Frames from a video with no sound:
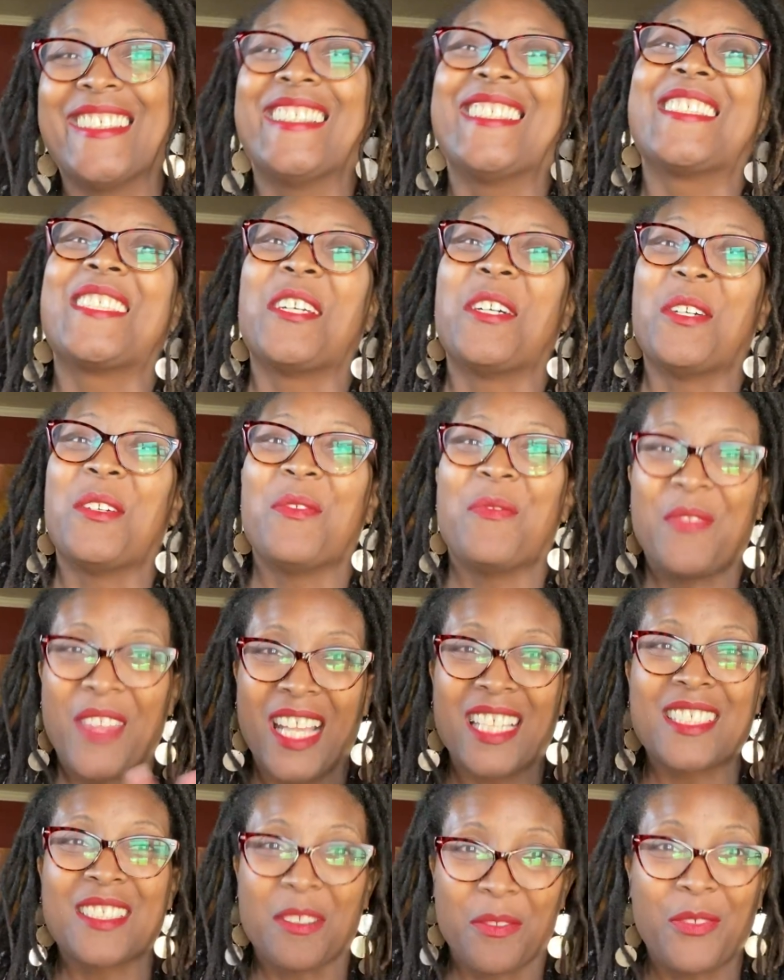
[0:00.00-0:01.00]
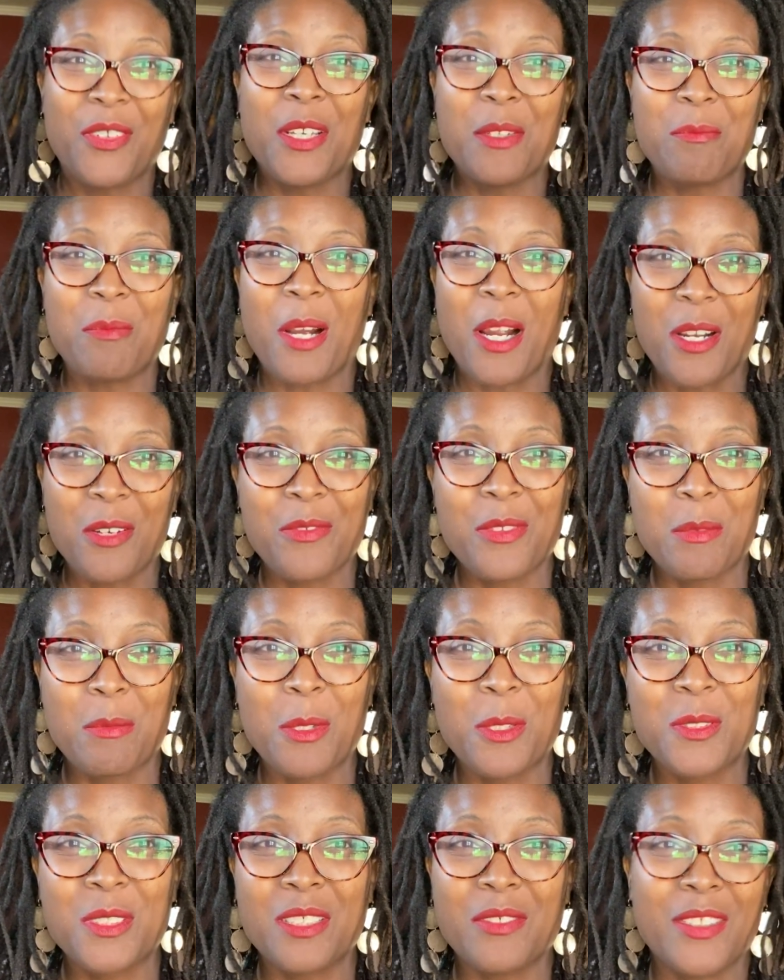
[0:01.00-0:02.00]
So that's the fun part for
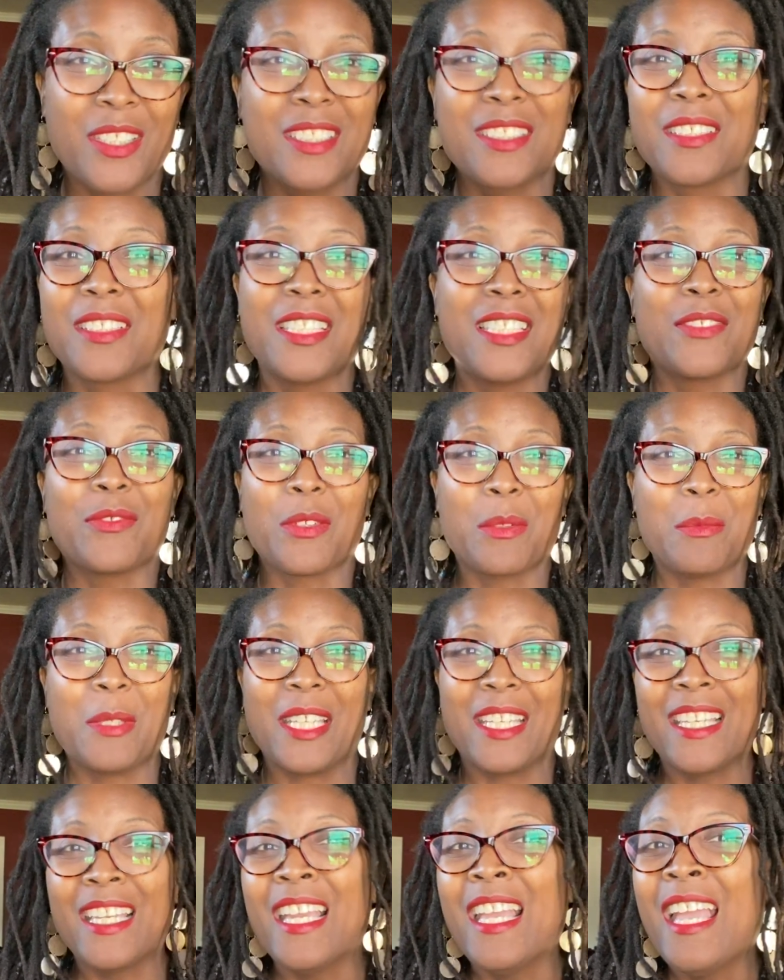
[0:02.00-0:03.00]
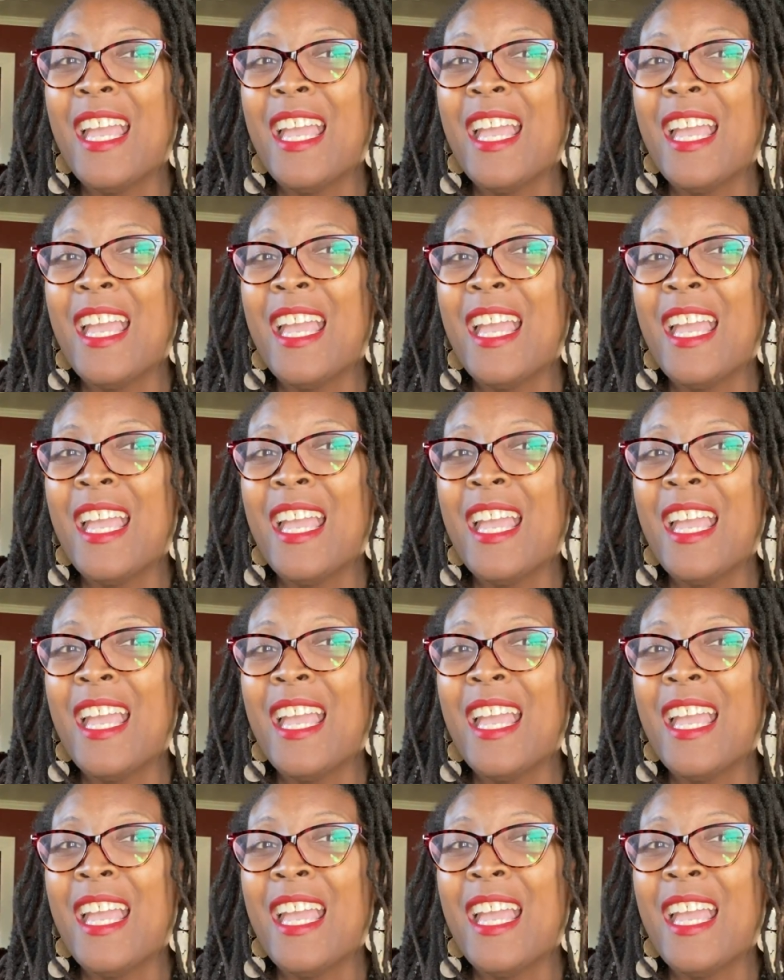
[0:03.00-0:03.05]
most of us, at least for me.